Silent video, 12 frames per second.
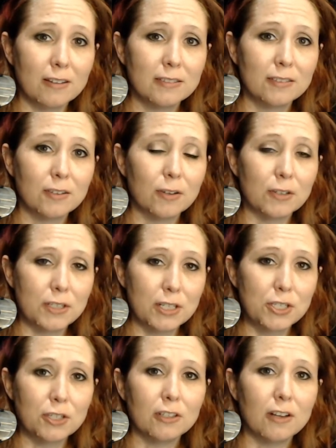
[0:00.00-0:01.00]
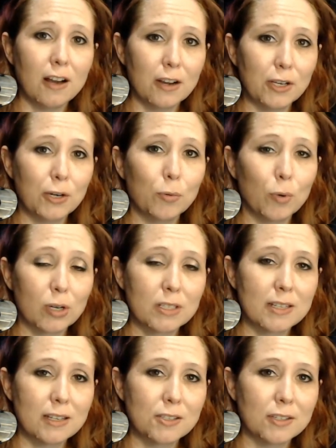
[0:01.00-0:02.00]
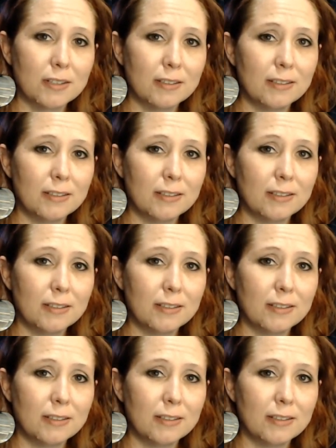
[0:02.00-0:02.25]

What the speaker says: or digital audio workstation.